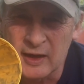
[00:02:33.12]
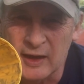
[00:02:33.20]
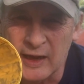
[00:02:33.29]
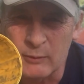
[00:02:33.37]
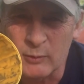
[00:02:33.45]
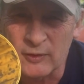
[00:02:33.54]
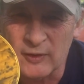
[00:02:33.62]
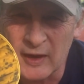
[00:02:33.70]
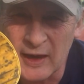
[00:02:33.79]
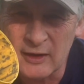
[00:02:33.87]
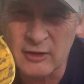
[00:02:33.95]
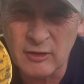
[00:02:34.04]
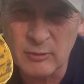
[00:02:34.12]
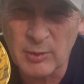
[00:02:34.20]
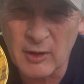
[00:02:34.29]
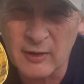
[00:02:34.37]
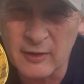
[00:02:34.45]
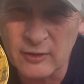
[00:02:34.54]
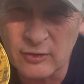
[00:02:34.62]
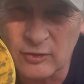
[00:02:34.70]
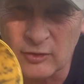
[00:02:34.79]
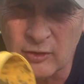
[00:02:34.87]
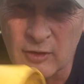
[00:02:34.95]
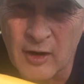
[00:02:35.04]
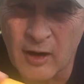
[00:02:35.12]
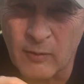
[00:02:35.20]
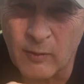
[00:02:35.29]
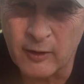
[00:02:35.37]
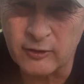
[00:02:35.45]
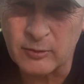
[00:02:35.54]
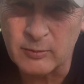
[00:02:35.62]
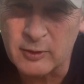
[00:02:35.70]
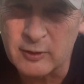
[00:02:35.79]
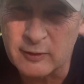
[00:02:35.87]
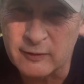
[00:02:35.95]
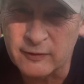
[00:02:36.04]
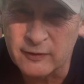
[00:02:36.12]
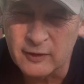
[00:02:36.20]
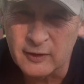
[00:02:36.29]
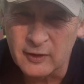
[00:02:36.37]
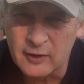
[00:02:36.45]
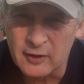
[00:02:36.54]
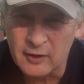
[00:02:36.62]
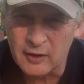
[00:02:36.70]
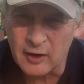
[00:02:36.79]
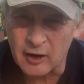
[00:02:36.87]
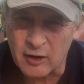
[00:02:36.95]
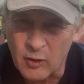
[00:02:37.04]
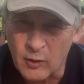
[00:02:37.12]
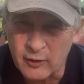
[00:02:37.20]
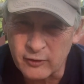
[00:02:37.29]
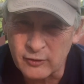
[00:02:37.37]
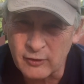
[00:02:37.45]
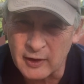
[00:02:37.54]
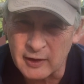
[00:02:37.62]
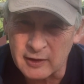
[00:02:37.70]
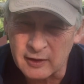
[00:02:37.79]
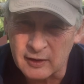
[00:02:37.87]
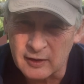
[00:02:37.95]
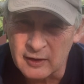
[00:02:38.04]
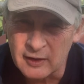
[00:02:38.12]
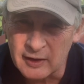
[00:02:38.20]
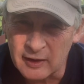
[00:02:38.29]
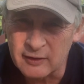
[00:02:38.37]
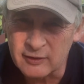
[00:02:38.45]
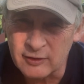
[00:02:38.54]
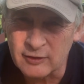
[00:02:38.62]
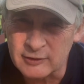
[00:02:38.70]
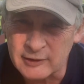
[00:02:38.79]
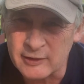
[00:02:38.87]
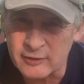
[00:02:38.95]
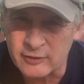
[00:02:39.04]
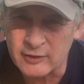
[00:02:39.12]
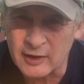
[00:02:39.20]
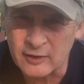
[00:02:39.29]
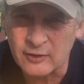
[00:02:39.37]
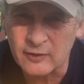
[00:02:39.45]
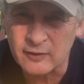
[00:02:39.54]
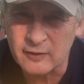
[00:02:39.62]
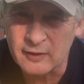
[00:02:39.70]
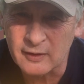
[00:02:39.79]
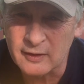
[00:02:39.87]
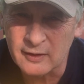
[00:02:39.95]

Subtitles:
and with any good polish, you do not want to move a coarse grit into your later stages.